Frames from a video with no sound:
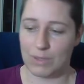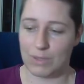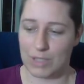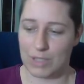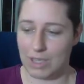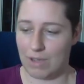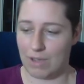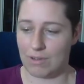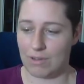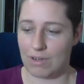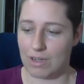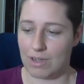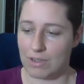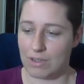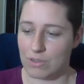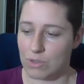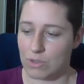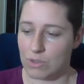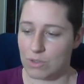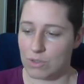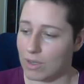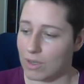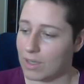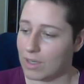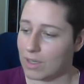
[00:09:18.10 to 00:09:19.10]
without an
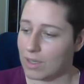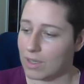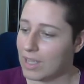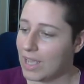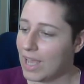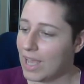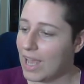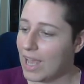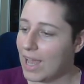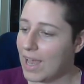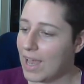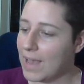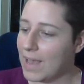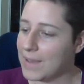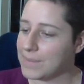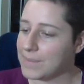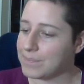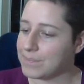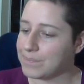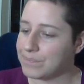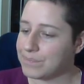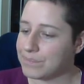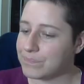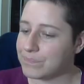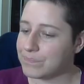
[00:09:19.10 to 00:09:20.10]
underscore.
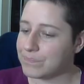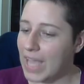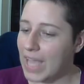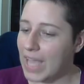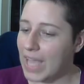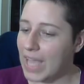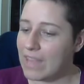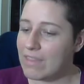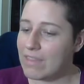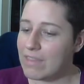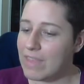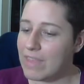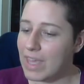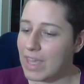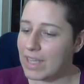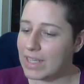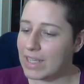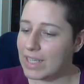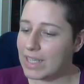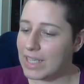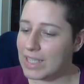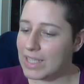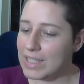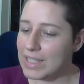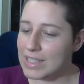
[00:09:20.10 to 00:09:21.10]
And
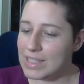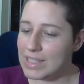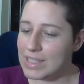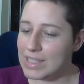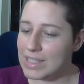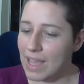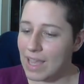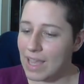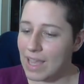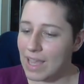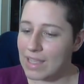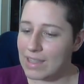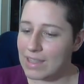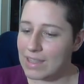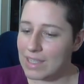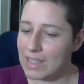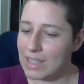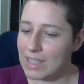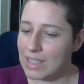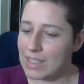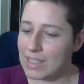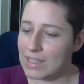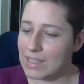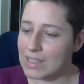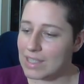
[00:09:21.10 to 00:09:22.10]
then inside
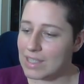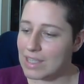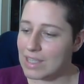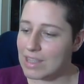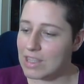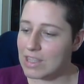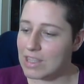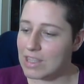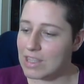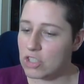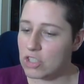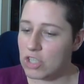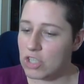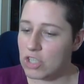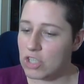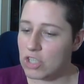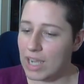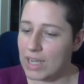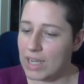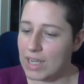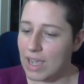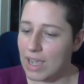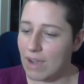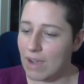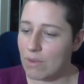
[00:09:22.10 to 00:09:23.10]
these, the
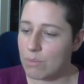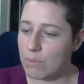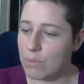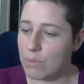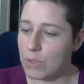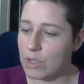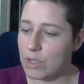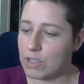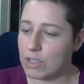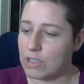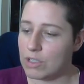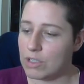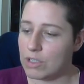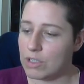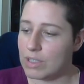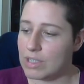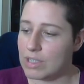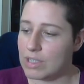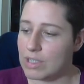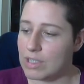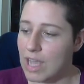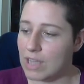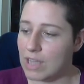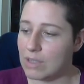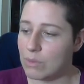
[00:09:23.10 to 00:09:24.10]
chain output, you
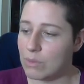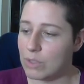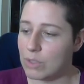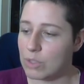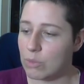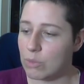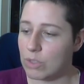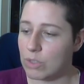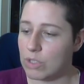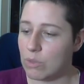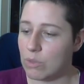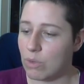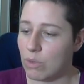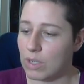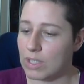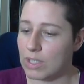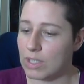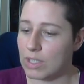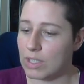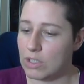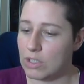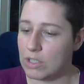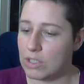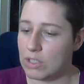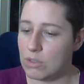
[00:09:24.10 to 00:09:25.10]
can tell it which one you
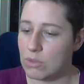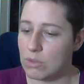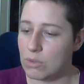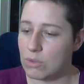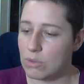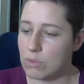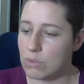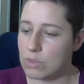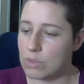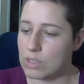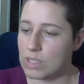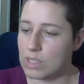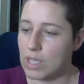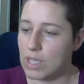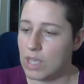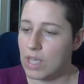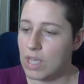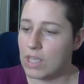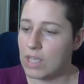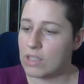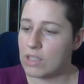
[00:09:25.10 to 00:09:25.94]
want to use.